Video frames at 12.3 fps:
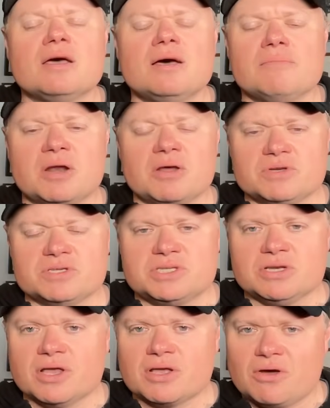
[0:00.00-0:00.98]
but it was
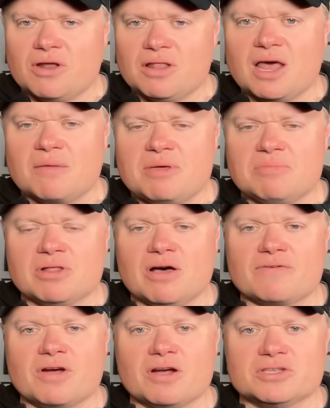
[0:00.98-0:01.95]
still, it caught a lot of people
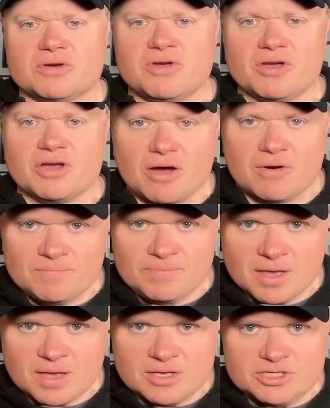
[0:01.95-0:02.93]
off guard. So here you go.
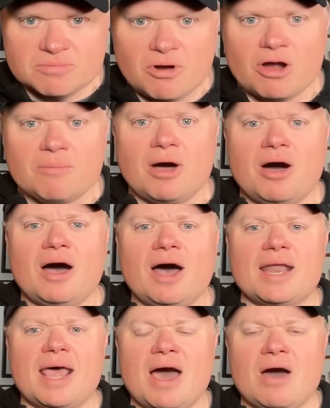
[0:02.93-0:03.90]
Jim Harbaugh
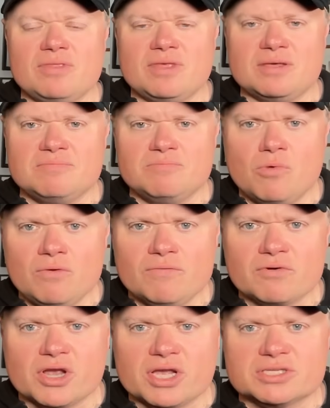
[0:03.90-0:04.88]
on how the
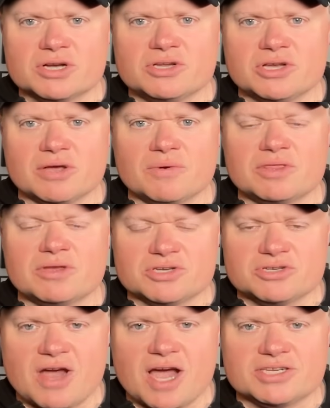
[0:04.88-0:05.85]
Wolverines are dealing with their
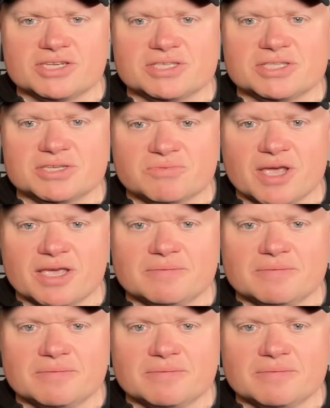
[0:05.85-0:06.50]
distractions this week.